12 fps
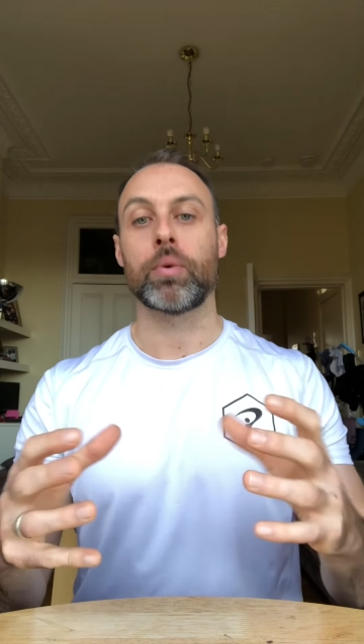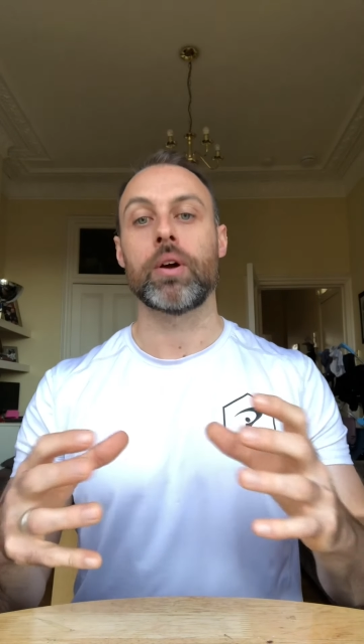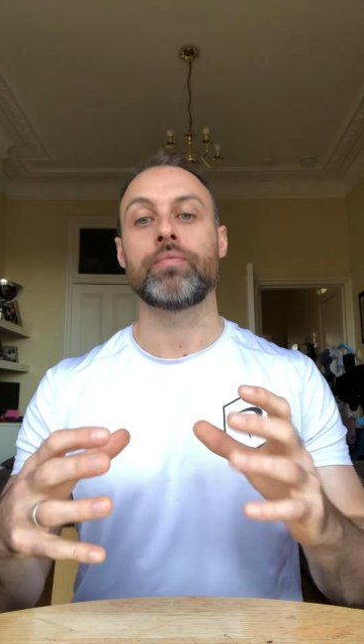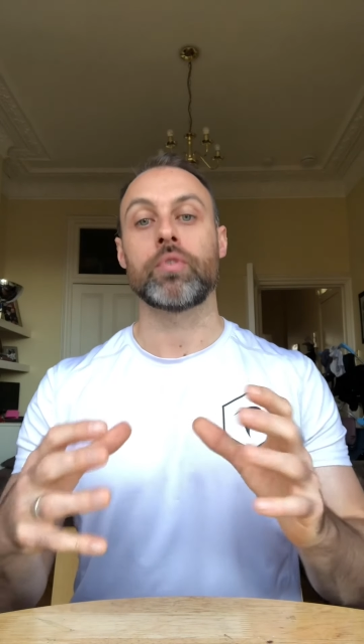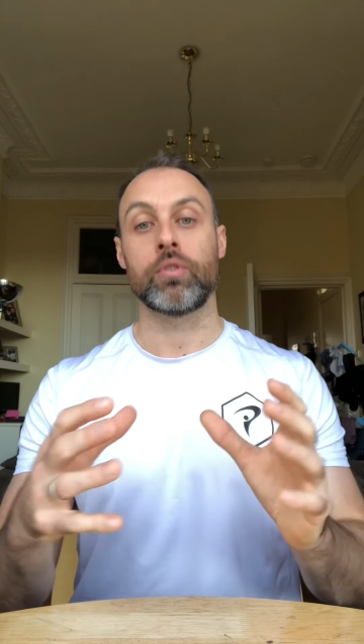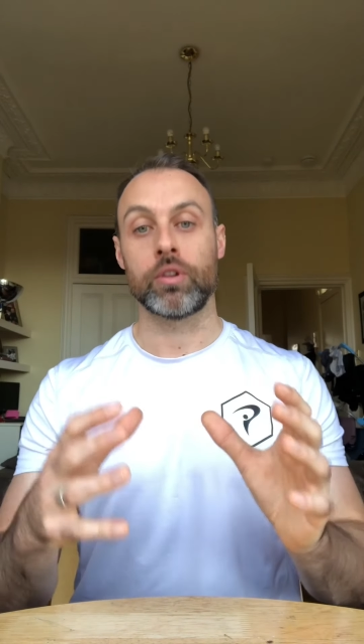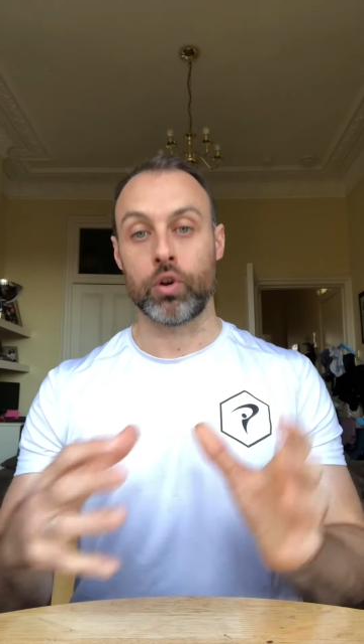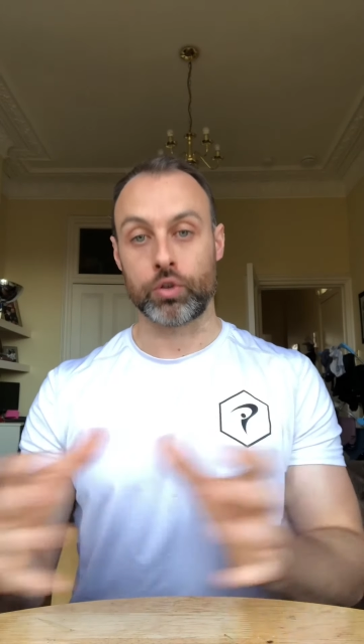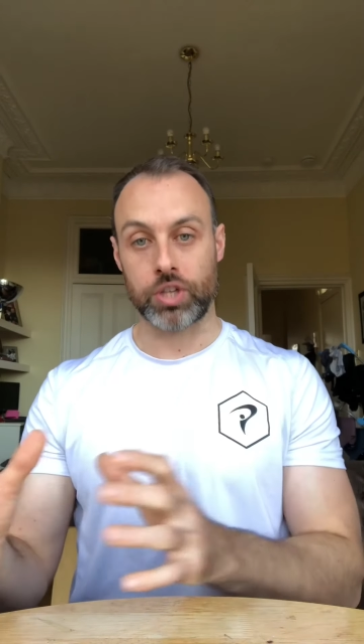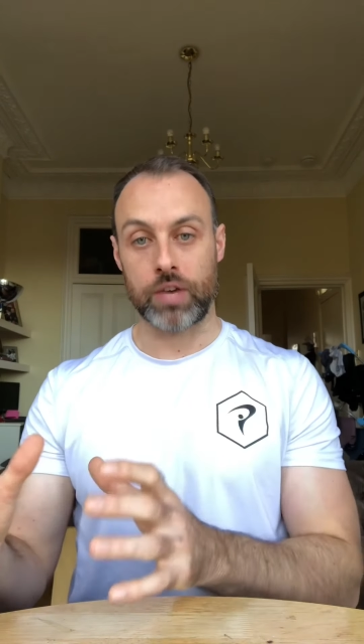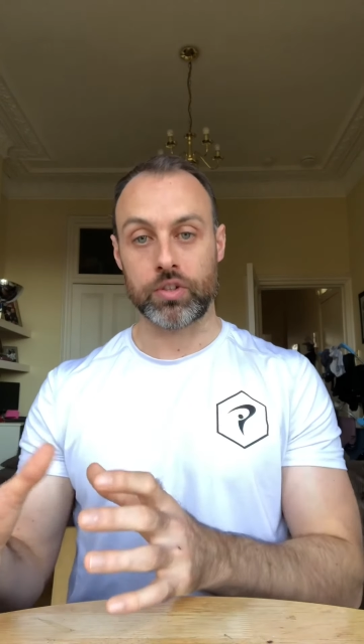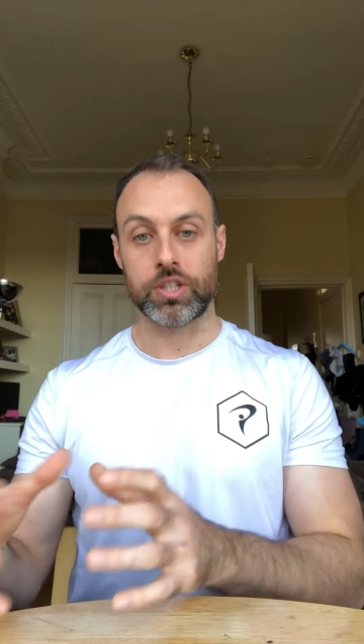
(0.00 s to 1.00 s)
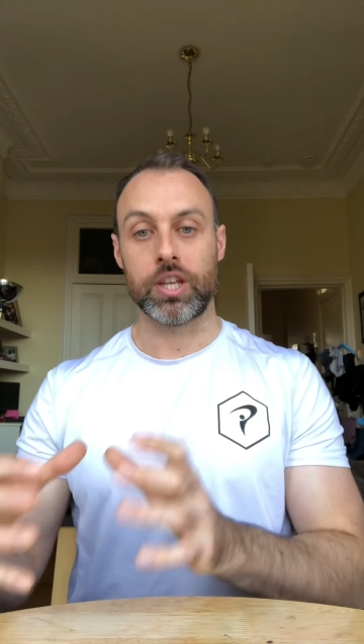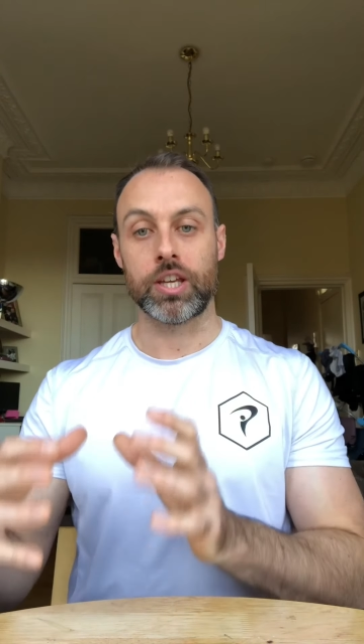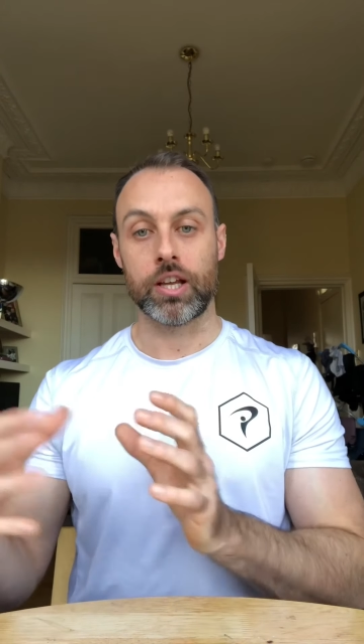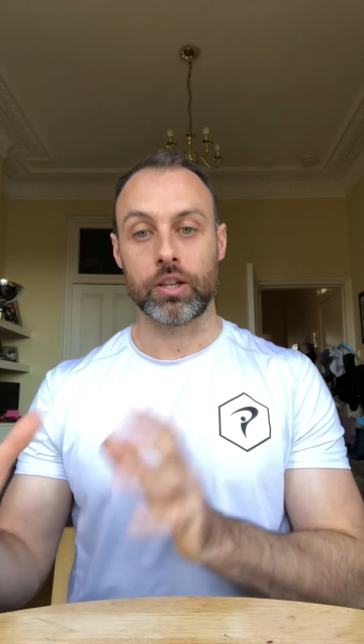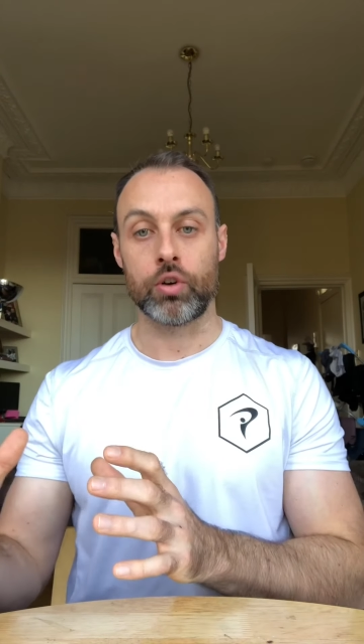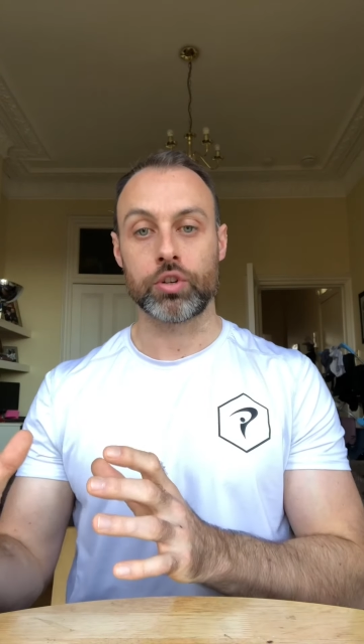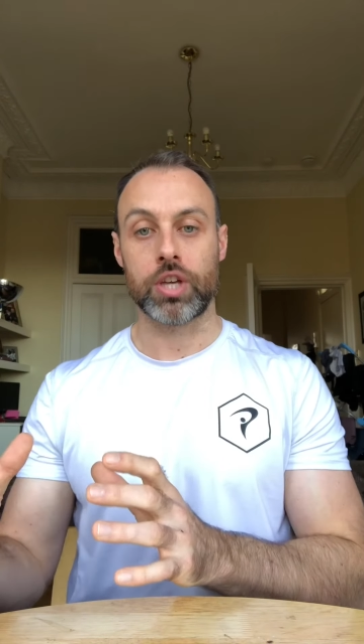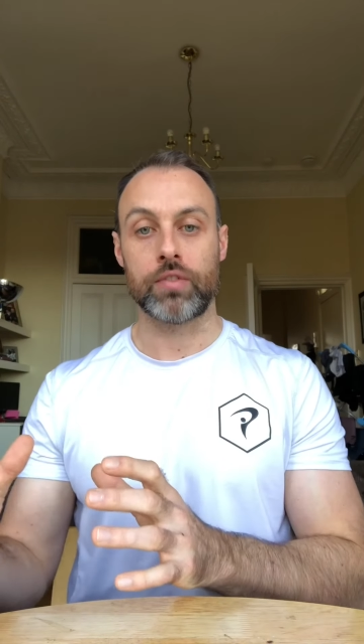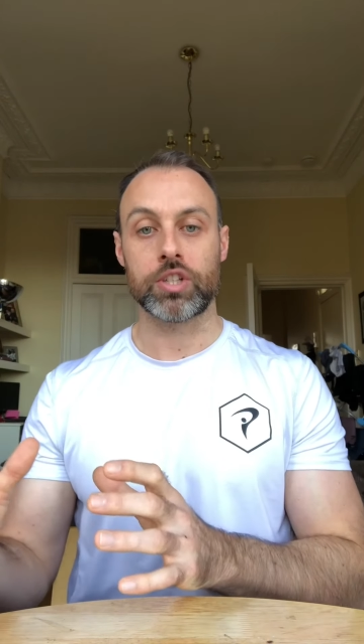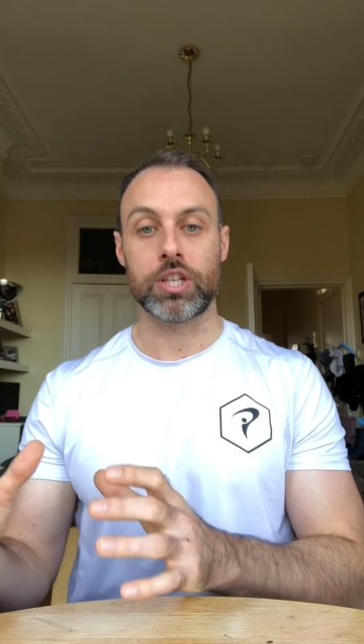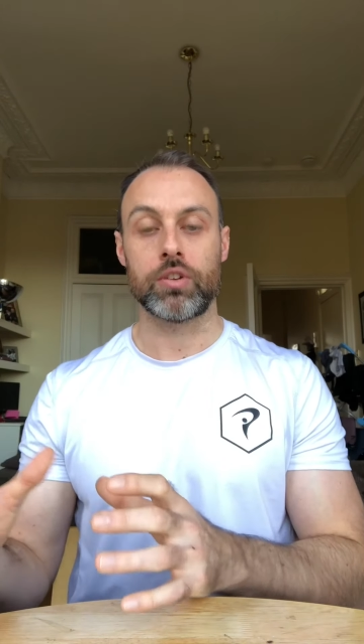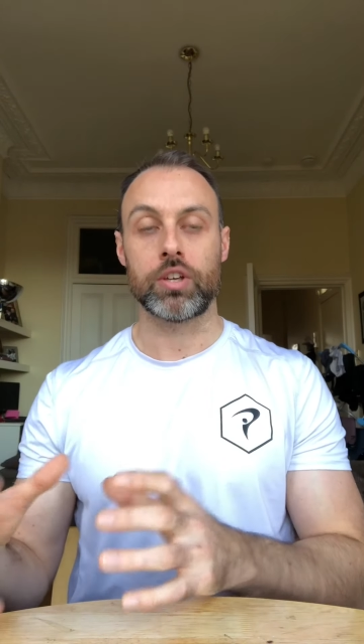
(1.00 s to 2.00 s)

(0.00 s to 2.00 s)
but longevity, they can get longevity out of the